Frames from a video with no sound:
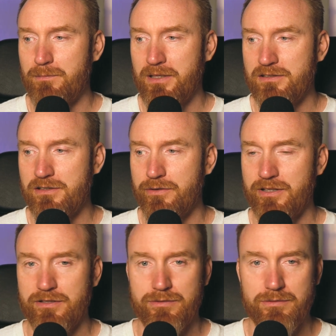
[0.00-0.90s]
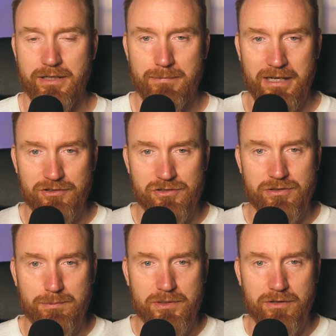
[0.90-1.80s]
minutes going through their
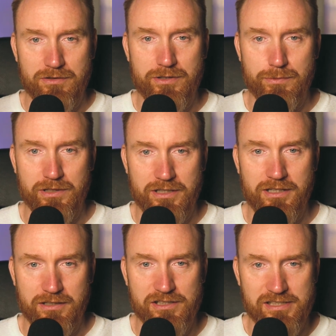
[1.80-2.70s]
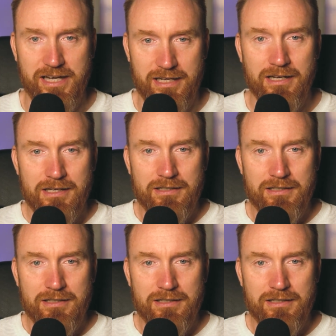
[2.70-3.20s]
manuscript, going through what they're going to say,